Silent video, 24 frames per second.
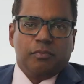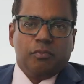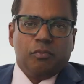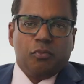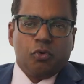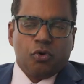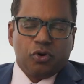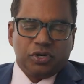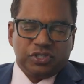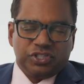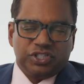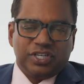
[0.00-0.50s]

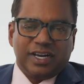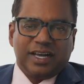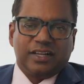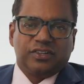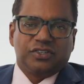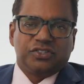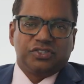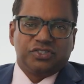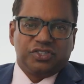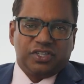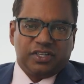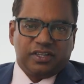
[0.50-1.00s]
more
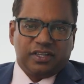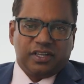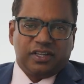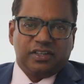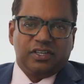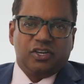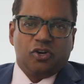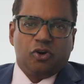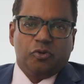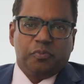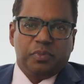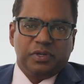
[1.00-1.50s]
challenging than
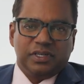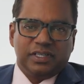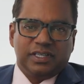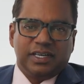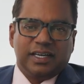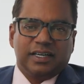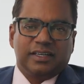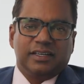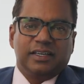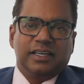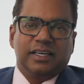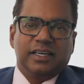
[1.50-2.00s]
the open
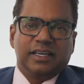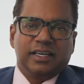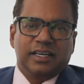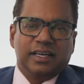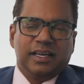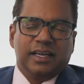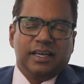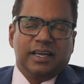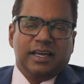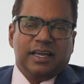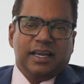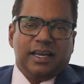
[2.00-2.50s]
technique,
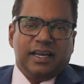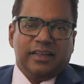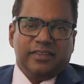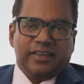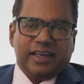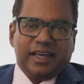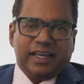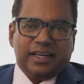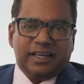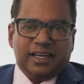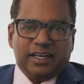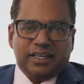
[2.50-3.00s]
and
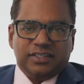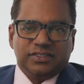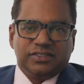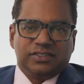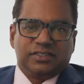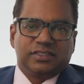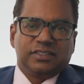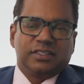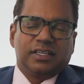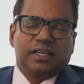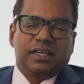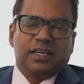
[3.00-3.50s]
that
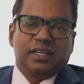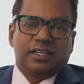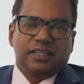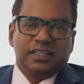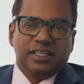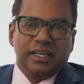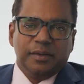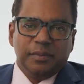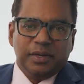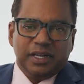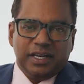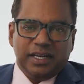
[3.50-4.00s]
has
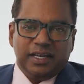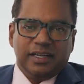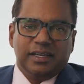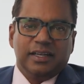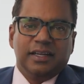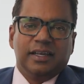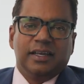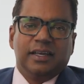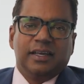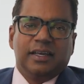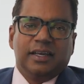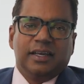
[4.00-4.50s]
limited